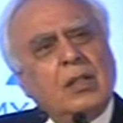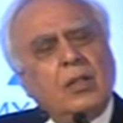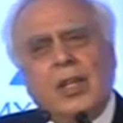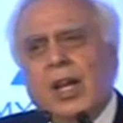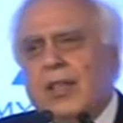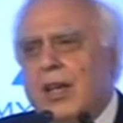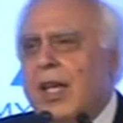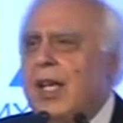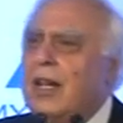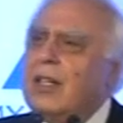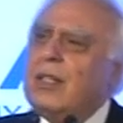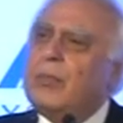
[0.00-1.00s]
On the other
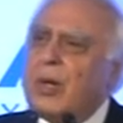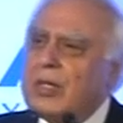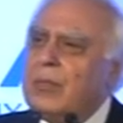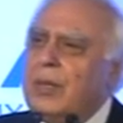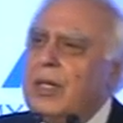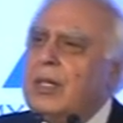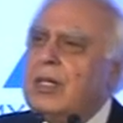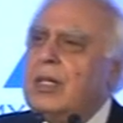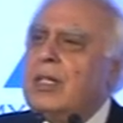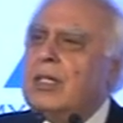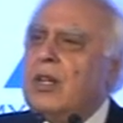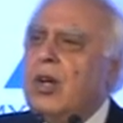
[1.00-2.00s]
hand, the
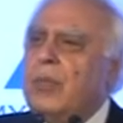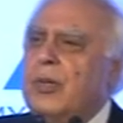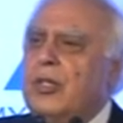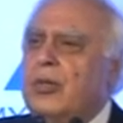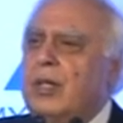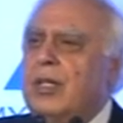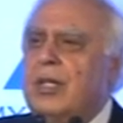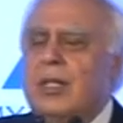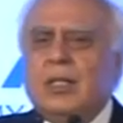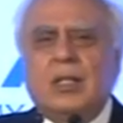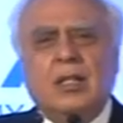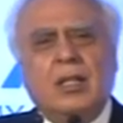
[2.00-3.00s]
possibilities and
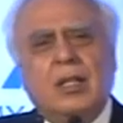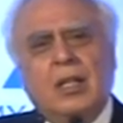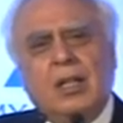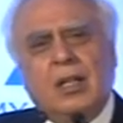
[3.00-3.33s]
opportunities